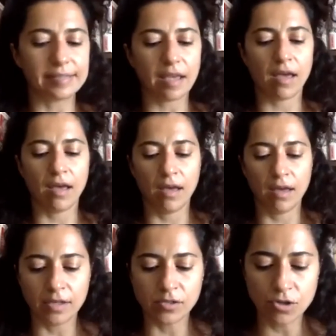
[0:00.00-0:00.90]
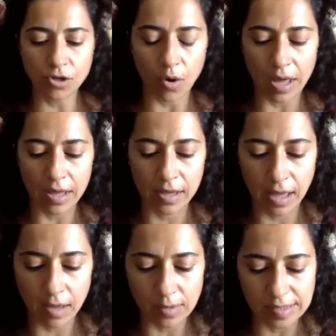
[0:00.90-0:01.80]
I
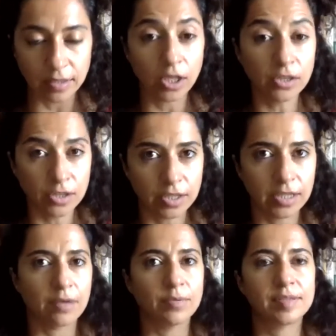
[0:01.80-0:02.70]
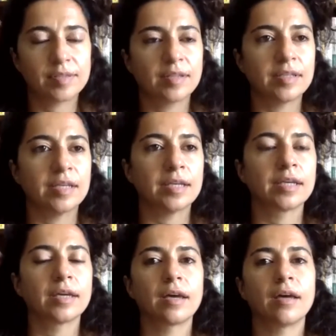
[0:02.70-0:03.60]
was in London, I was studying